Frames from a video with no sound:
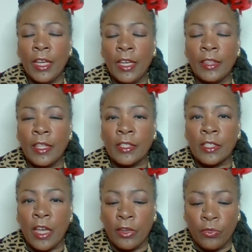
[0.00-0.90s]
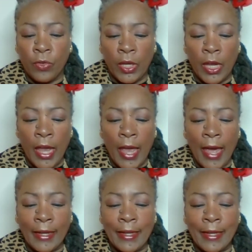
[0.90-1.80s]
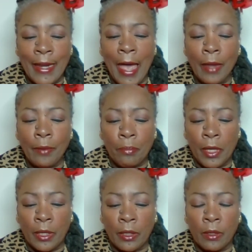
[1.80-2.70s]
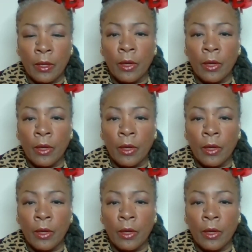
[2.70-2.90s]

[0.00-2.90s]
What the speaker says: in this country had it not been